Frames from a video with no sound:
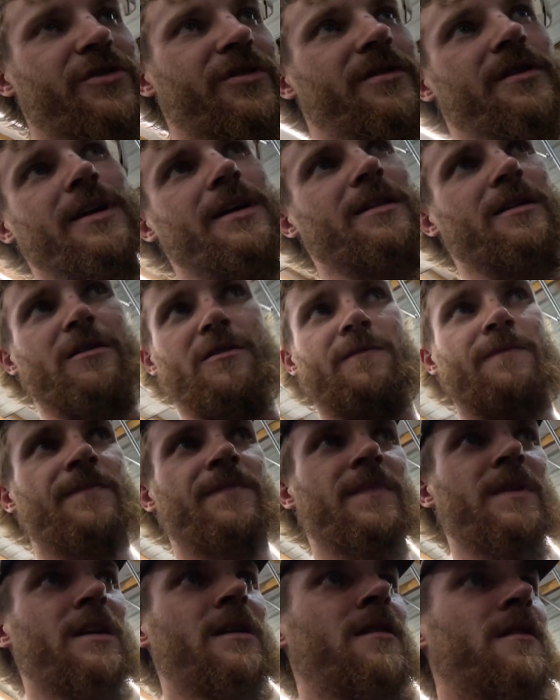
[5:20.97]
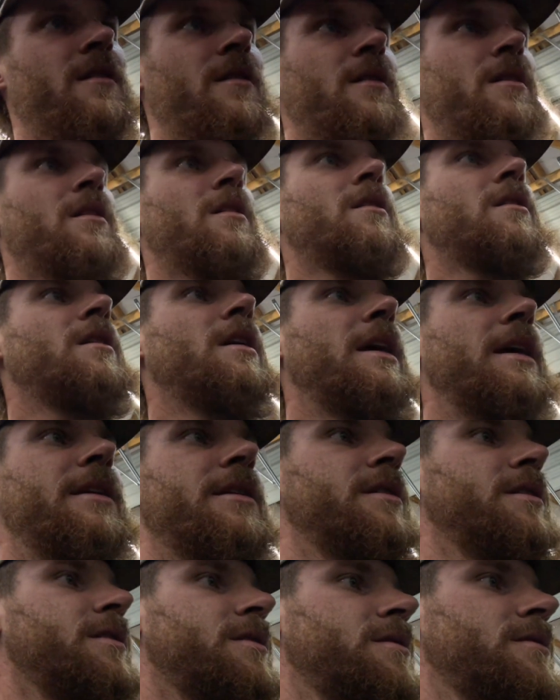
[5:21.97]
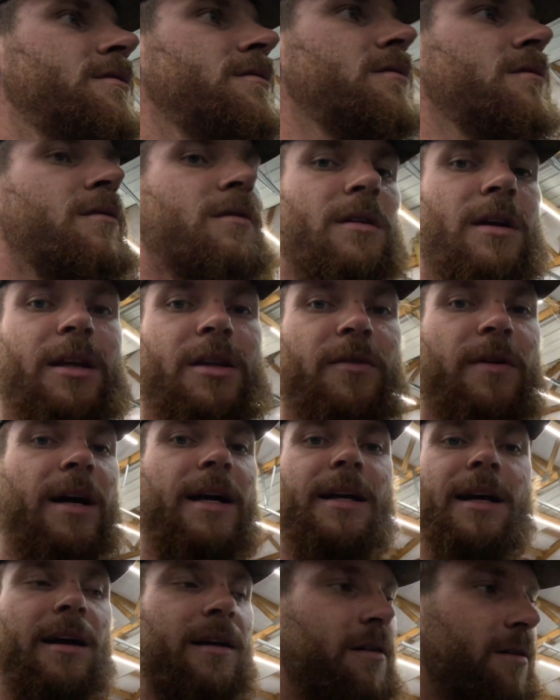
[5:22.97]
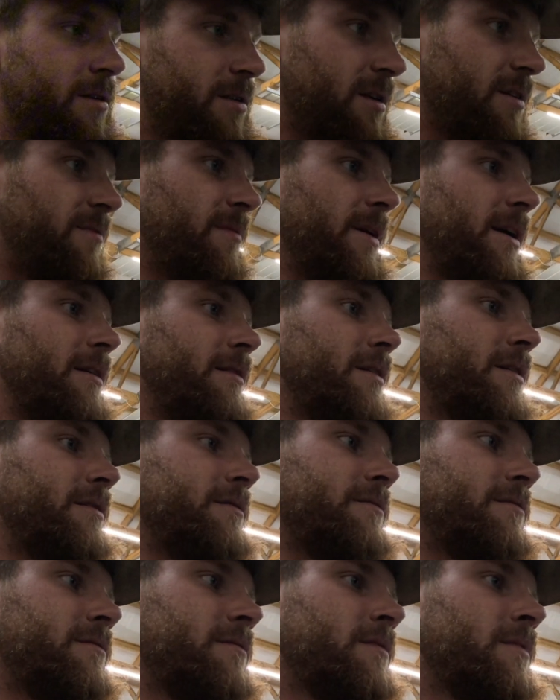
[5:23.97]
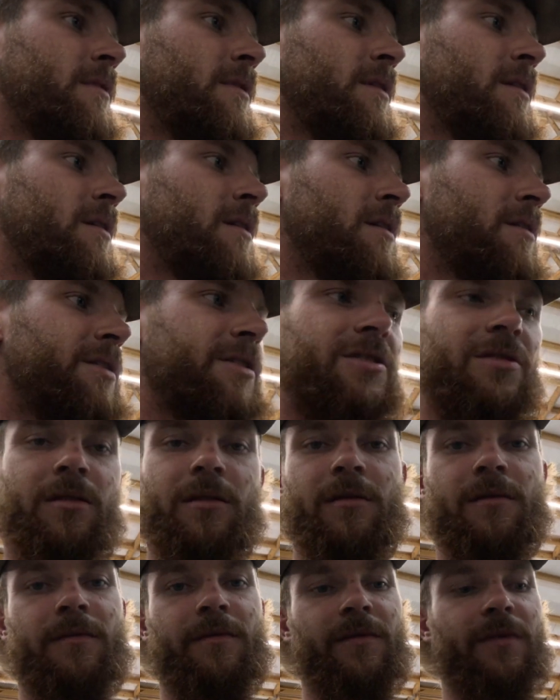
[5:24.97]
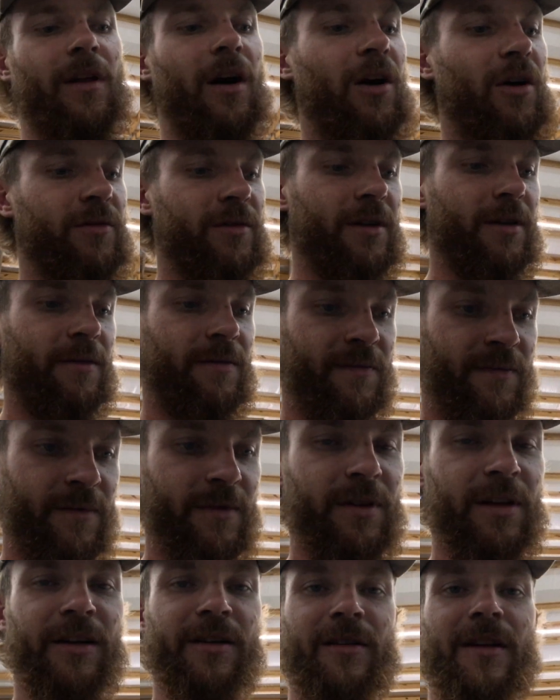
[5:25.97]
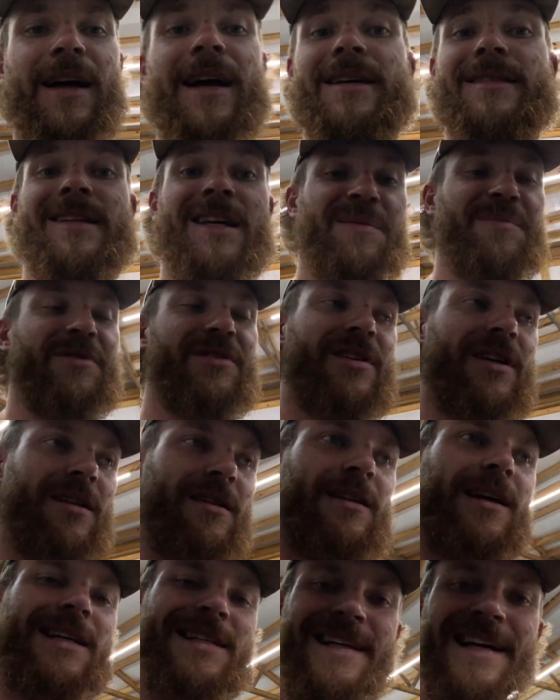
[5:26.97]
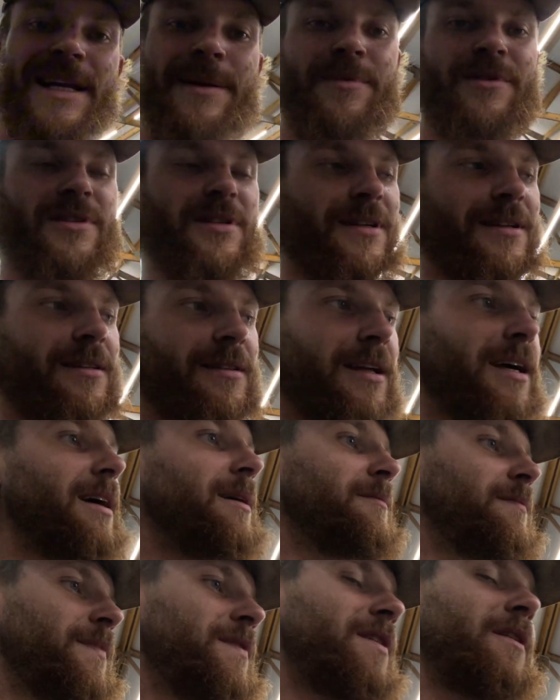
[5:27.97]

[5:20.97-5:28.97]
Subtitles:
Shouldn't take long. And just get your radiator and stuff mounted. Just all the the last 10% that takes 90% of the time.